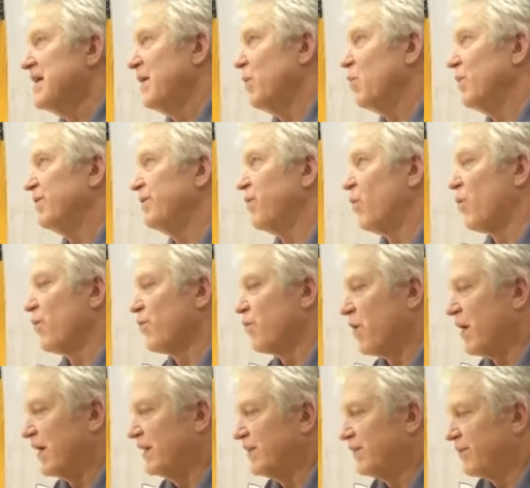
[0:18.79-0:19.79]
They went
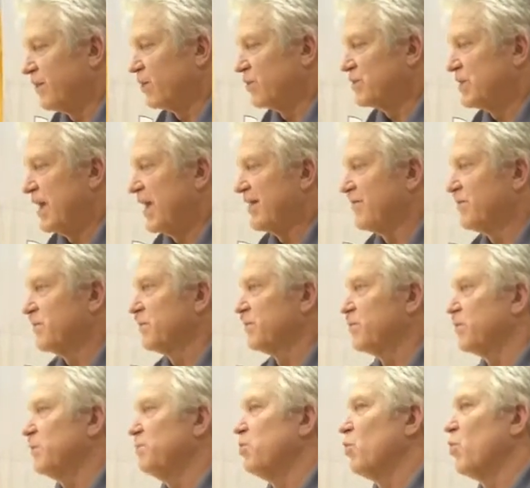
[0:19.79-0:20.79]
4-for-8 in the first half from the
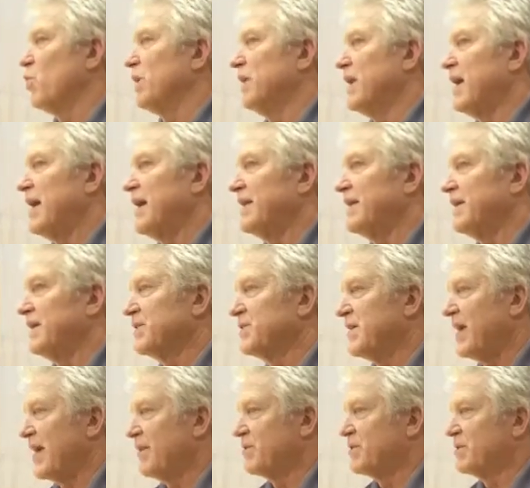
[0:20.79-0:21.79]
three-point line. They
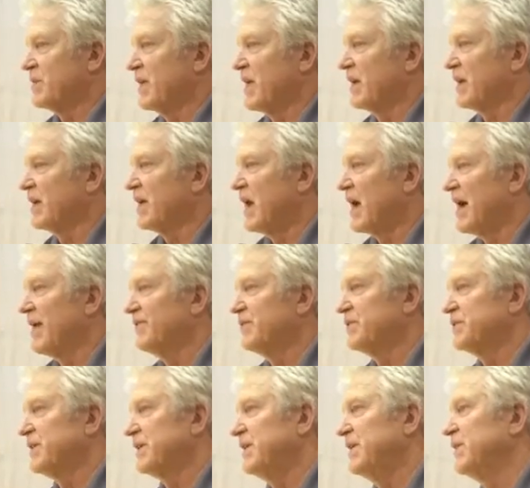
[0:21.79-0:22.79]
established a lot of
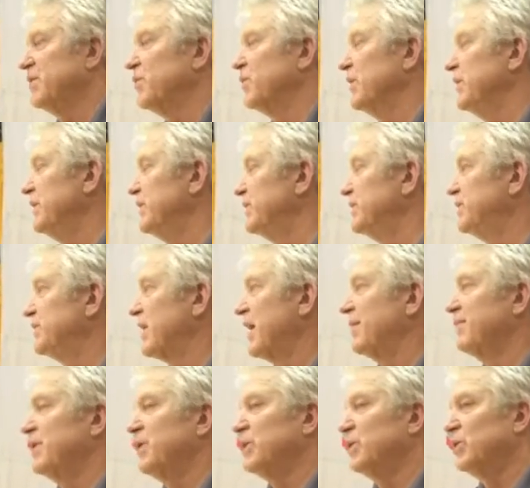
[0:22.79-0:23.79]
confidence. They did a really good
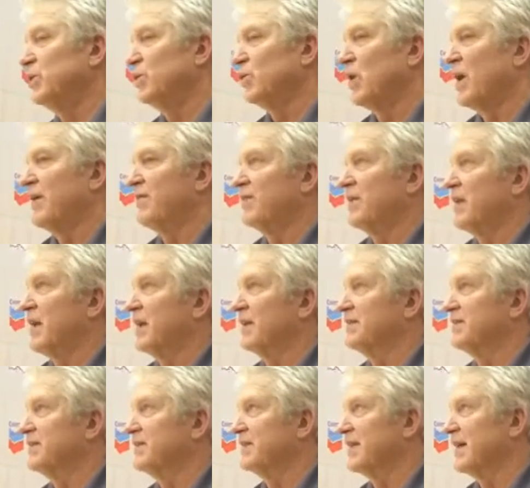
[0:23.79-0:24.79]
job. They cooled off a lot
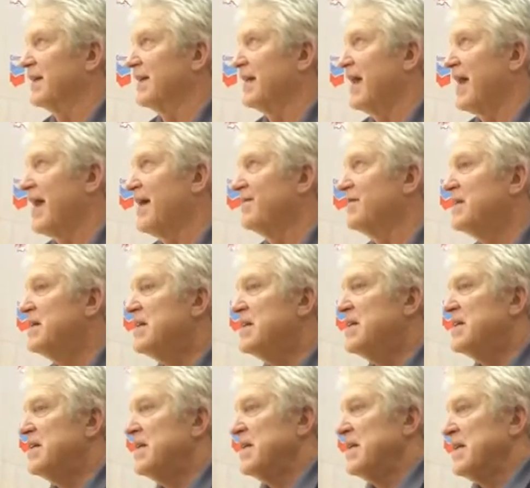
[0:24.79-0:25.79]
of the second
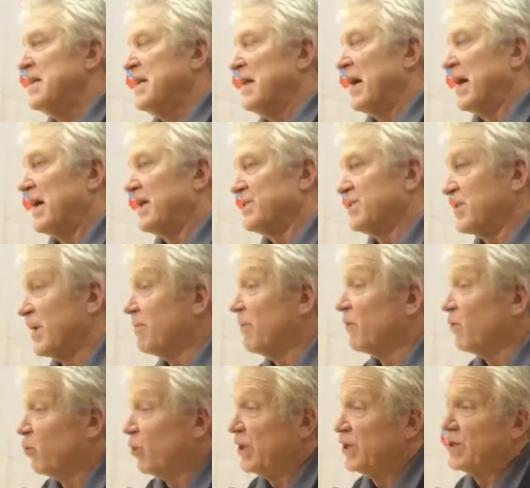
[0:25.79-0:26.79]
half, some
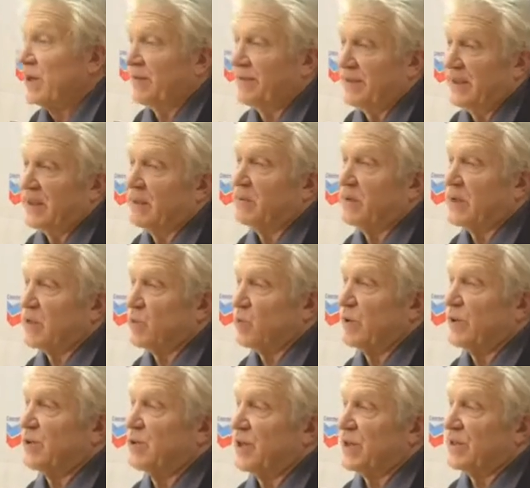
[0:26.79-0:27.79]
of which I think because
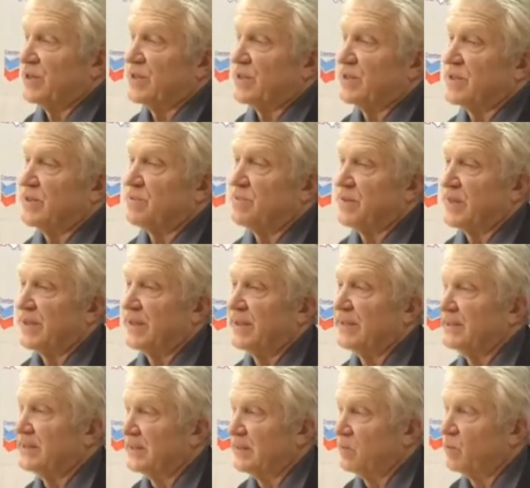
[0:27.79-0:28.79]
we adjusted some
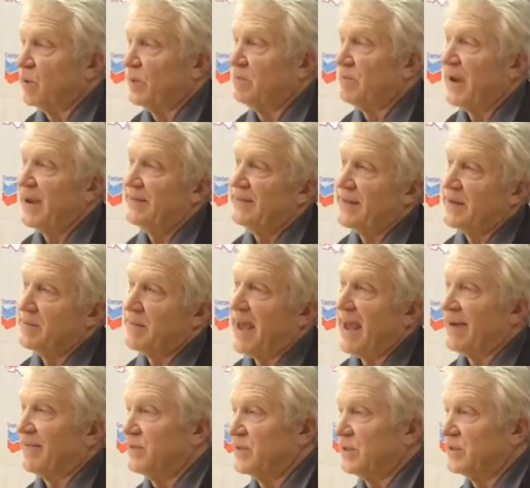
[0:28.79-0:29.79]
things and we made them
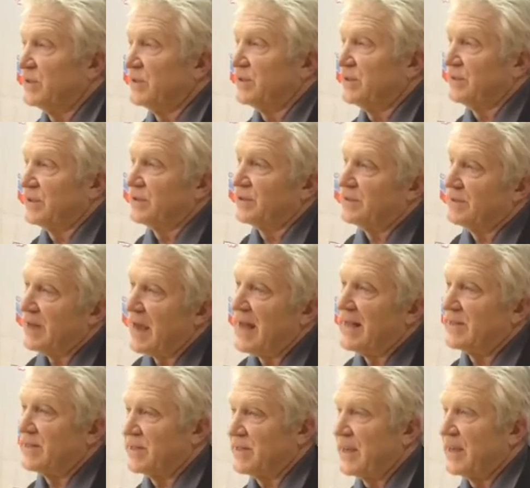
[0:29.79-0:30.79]
have to
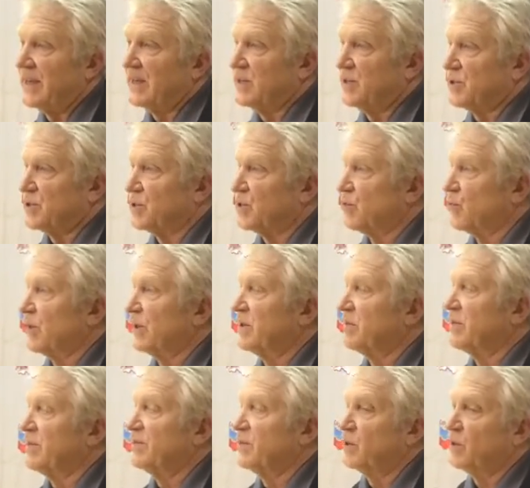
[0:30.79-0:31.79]
not stay in just a
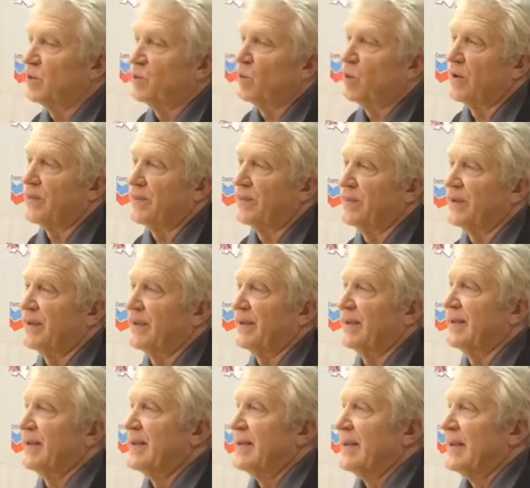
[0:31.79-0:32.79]
rhythm of doing one thing.